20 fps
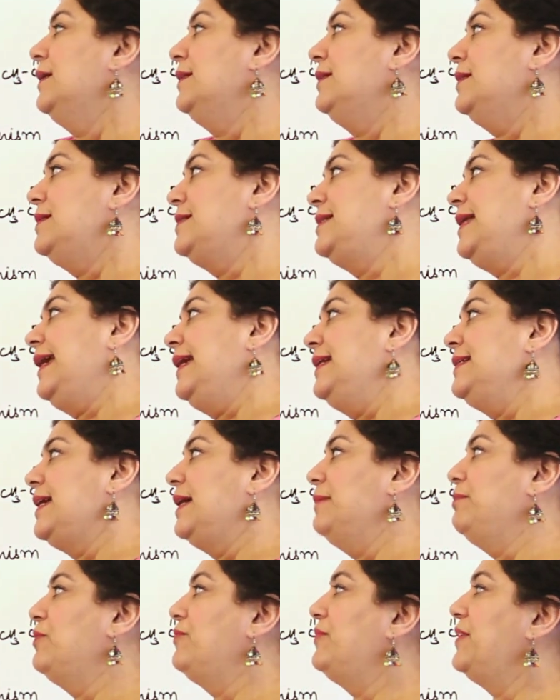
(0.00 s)
The second
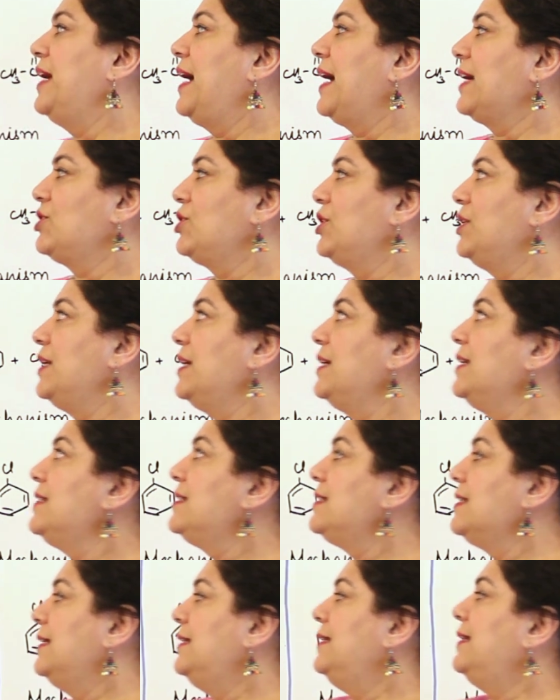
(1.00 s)
type of reaction
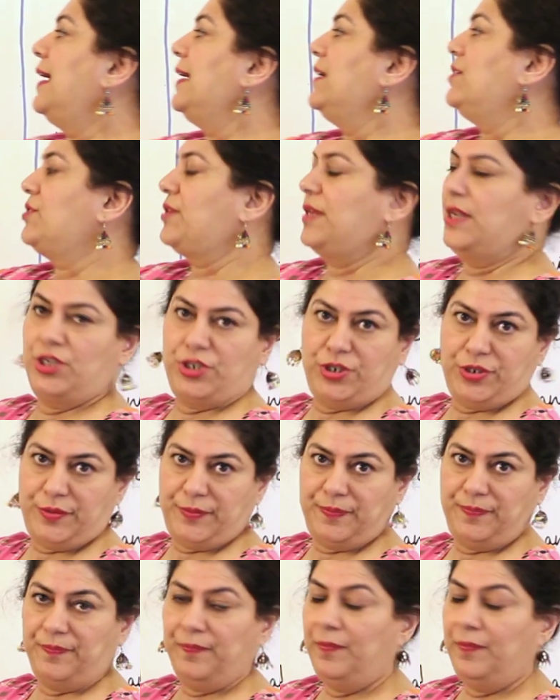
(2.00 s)
is nitration.